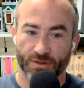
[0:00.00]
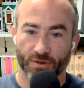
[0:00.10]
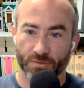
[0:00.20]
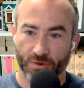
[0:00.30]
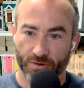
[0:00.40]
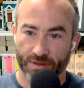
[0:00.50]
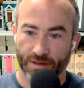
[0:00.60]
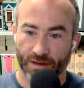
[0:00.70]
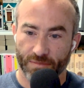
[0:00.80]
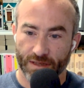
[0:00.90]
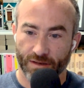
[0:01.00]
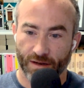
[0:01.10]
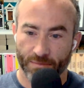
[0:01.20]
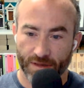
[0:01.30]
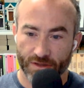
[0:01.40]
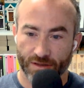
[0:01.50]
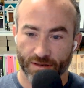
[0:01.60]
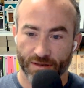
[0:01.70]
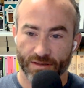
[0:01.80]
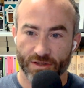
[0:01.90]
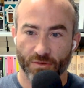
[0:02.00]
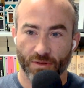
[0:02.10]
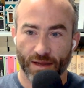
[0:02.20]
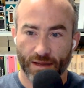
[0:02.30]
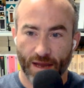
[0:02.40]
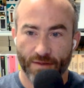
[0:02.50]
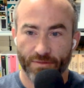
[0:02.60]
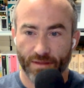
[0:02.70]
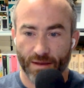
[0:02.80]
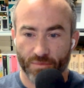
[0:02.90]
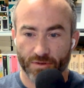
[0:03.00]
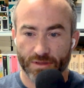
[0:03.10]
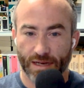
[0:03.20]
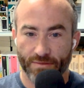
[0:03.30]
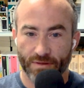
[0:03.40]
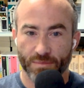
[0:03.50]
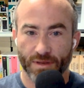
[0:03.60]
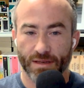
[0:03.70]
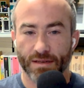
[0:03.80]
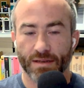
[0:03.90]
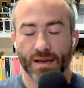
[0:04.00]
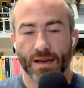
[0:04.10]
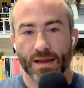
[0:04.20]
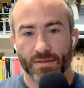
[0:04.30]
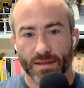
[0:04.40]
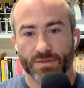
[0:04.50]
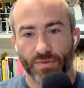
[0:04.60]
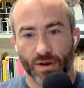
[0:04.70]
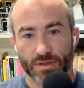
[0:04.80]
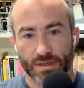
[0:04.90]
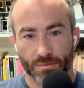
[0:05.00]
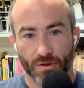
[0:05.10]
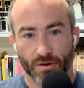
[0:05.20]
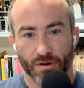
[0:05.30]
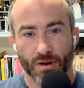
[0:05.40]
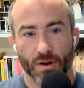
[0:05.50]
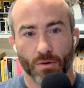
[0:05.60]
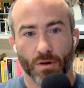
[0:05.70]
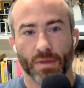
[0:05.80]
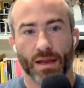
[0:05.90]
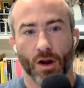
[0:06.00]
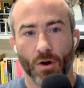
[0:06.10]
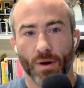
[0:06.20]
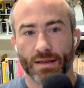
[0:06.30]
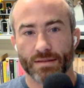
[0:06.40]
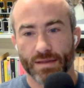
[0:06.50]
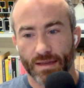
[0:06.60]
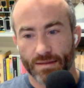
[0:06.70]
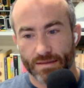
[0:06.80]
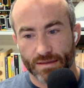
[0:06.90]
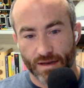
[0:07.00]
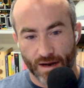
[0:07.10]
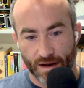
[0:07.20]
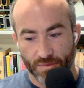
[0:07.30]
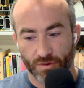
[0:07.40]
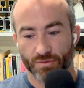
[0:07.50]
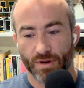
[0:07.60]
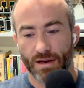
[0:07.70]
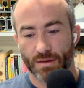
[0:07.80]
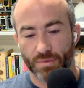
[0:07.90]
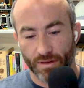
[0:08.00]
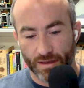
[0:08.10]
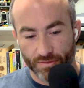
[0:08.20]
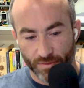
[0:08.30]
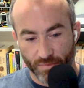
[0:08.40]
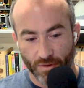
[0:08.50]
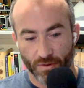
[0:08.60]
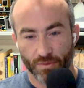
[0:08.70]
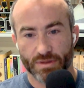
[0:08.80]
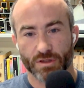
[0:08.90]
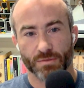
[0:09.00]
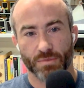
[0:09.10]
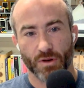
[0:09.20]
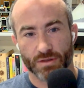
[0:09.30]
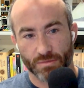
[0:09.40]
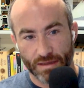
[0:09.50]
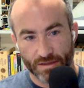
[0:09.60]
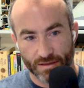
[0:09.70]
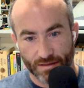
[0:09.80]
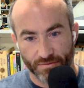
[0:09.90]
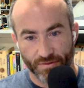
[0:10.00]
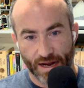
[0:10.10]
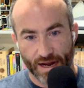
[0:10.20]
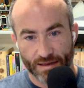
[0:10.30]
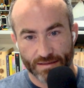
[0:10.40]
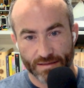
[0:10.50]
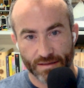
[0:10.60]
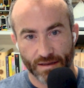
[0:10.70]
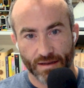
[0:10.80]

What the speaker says: third person omniscient. And so like having that person have an opinion, this felt similar. Or I'm like, oh, I can take this cop who's writing a police report, which is supposed to be just the facts,